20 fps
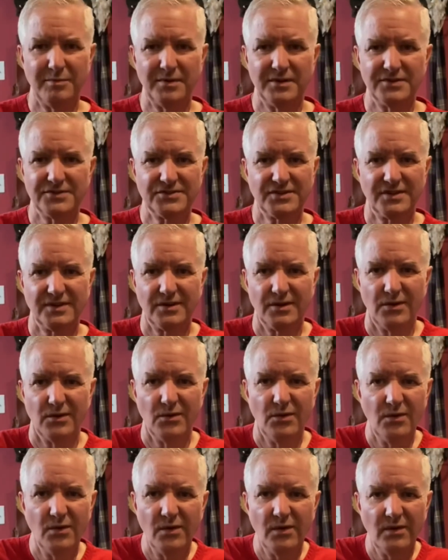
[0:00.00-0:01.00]
is going to go,
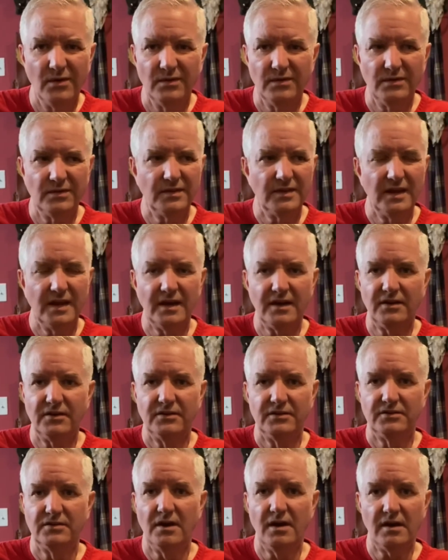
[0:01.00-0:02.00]
the heck are you
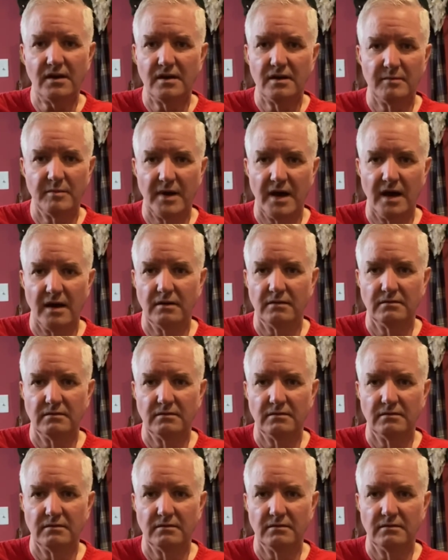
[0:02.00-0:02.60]
talking about?